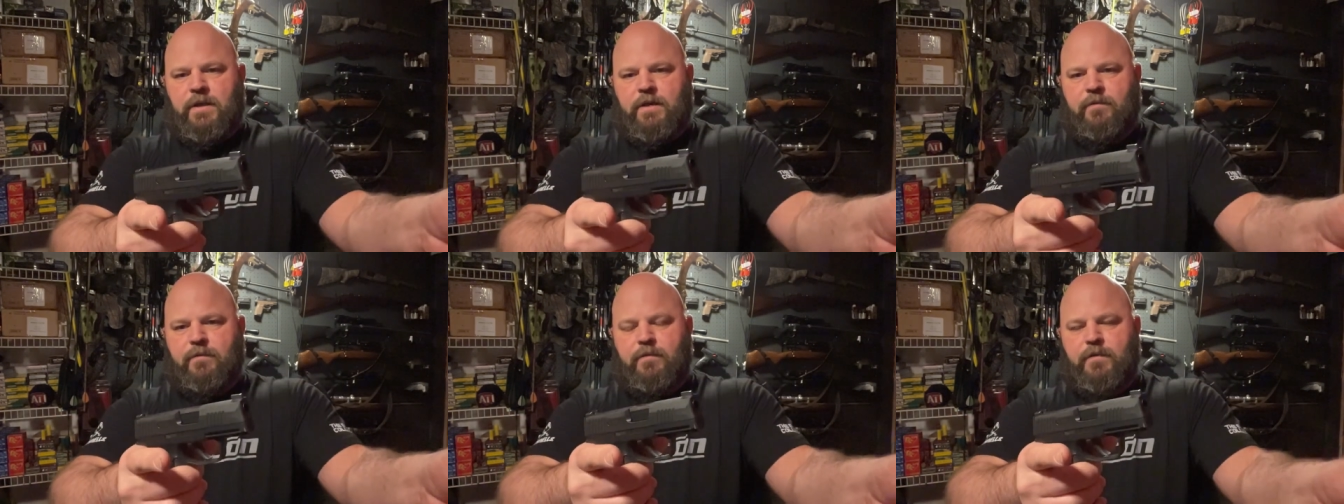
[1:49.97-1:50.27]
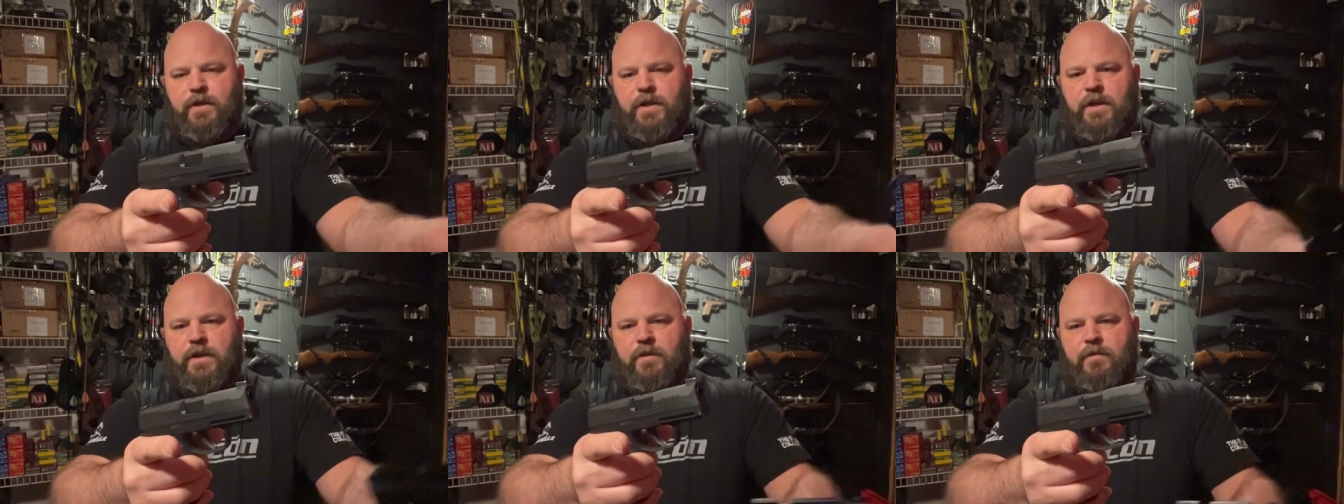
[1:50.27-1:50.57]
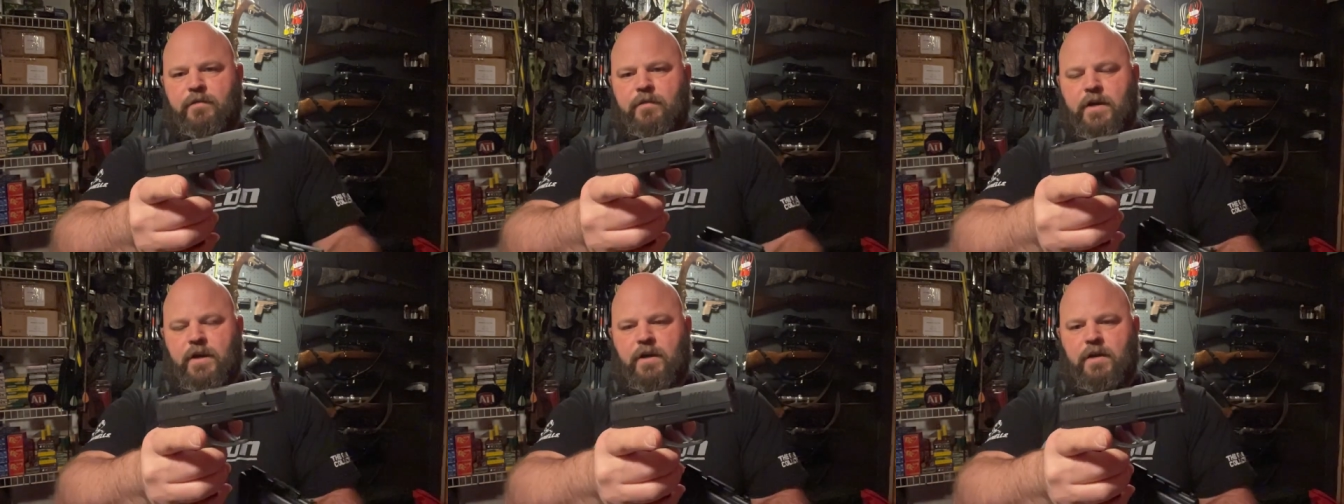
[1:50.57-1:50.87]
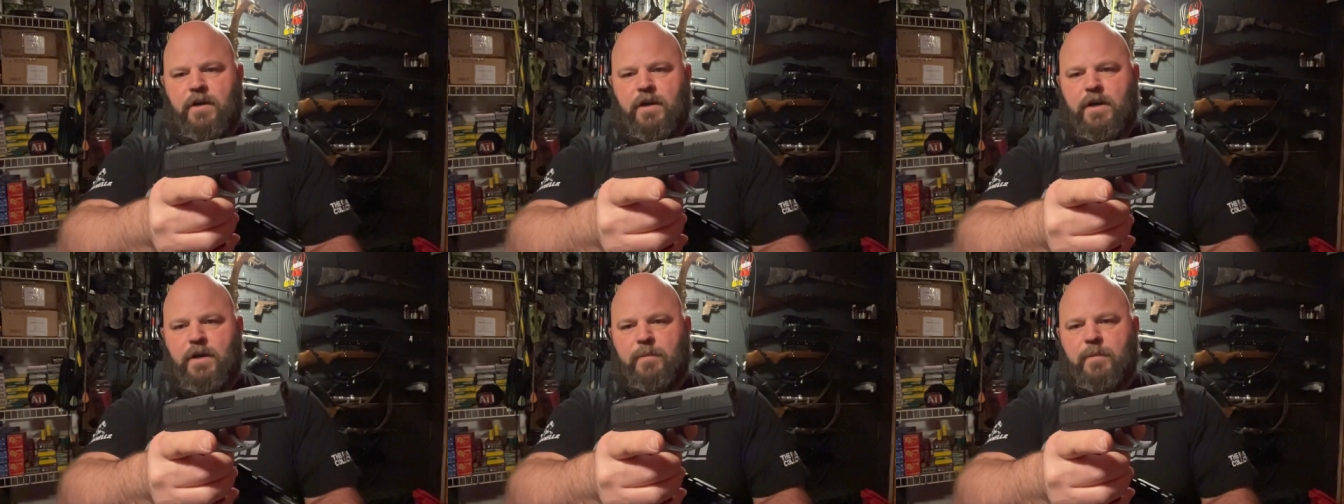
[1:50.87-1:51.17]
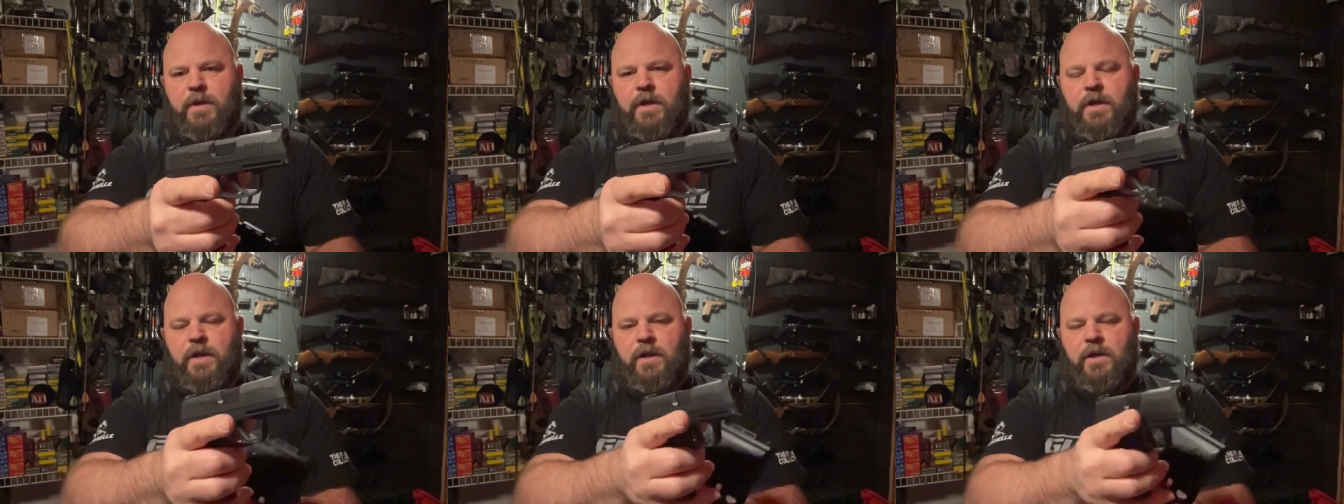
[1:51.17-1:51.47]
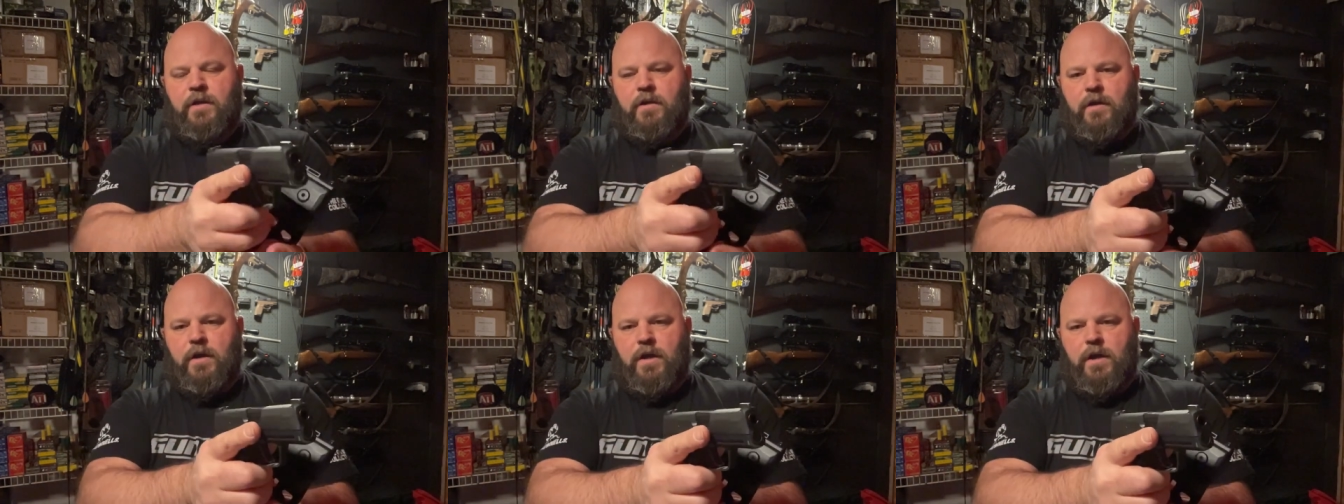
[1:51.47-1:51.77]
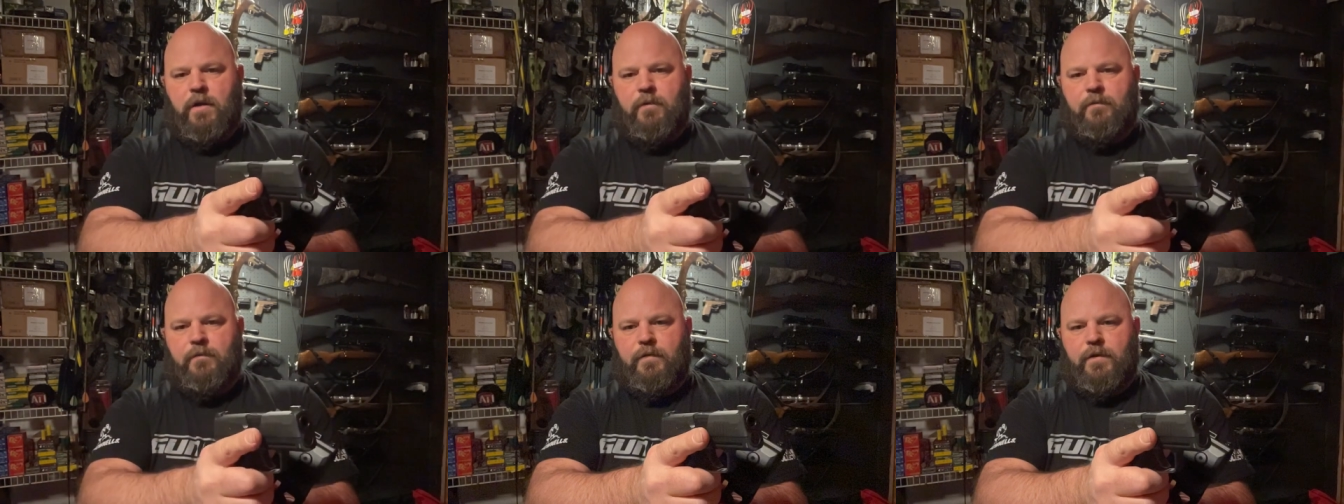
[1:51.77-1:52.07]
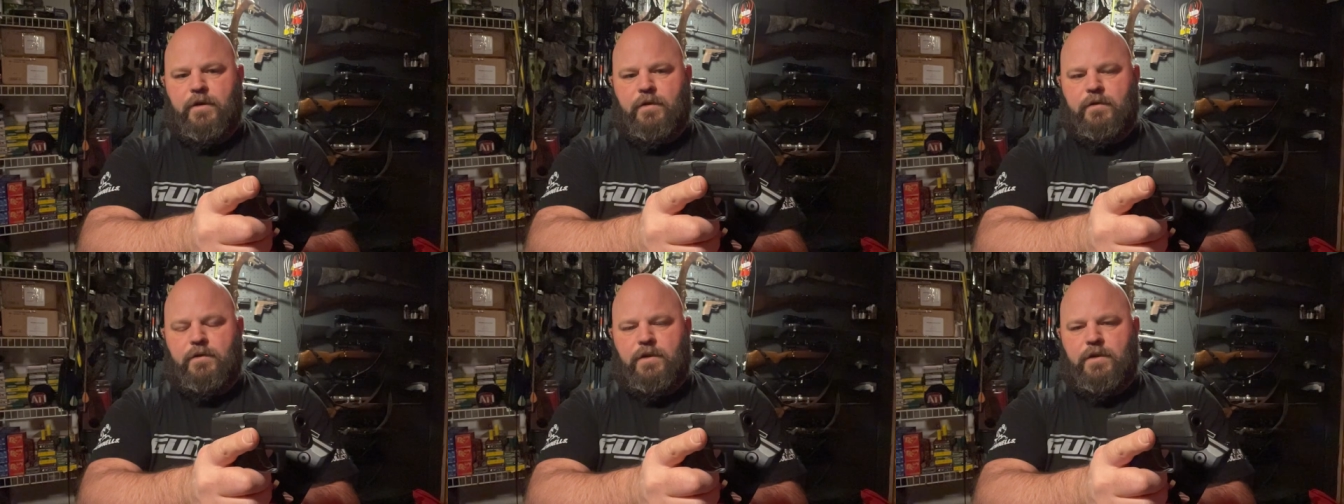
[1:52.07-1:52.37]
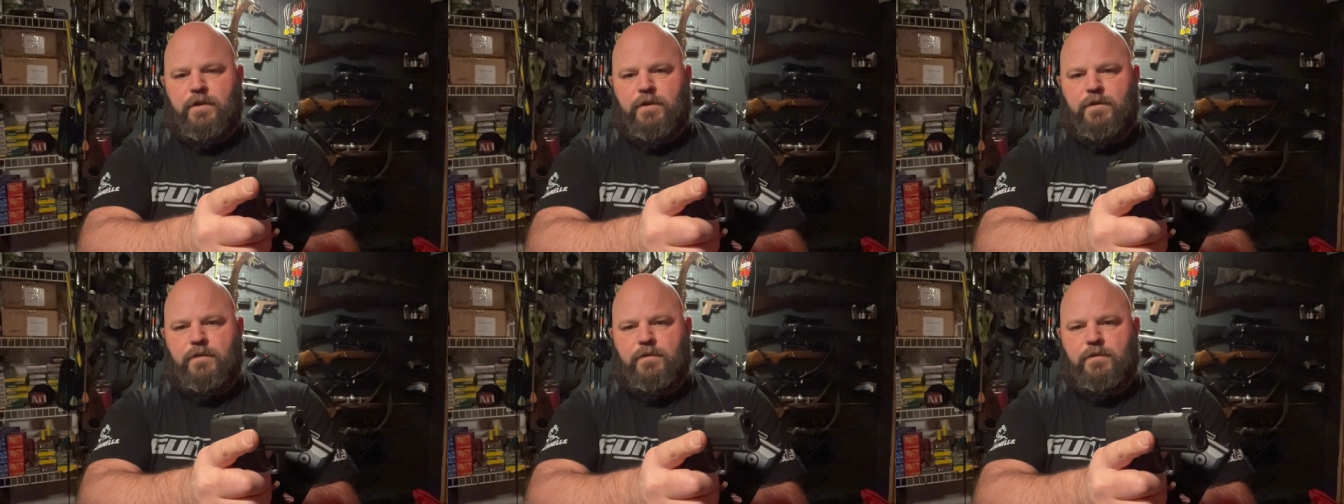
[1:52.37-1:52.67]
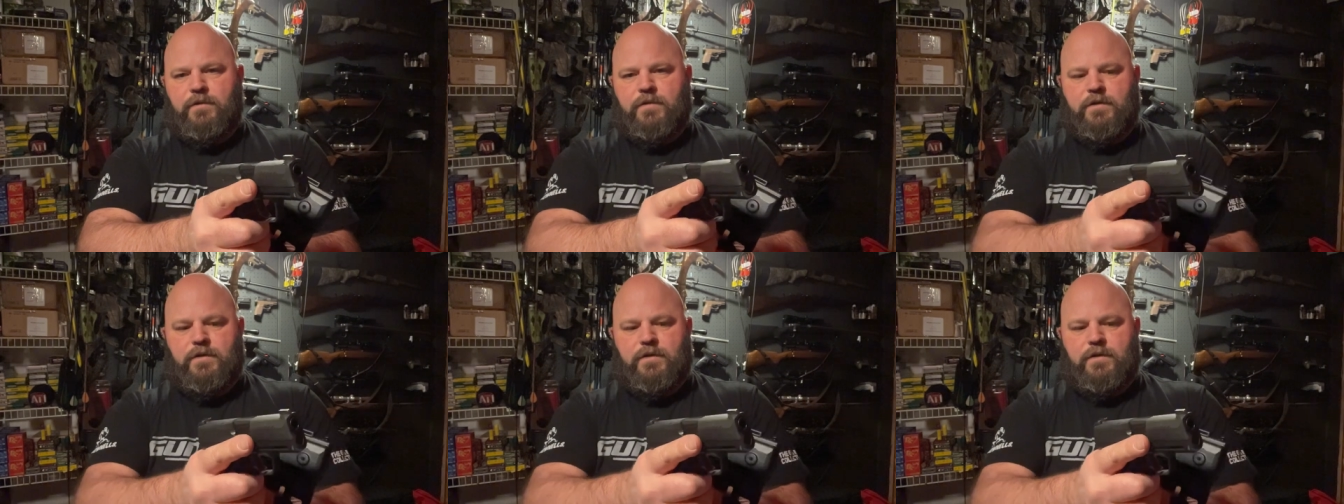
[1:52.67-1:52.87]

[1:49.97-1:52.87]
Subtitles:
freeing your firearm for you to use.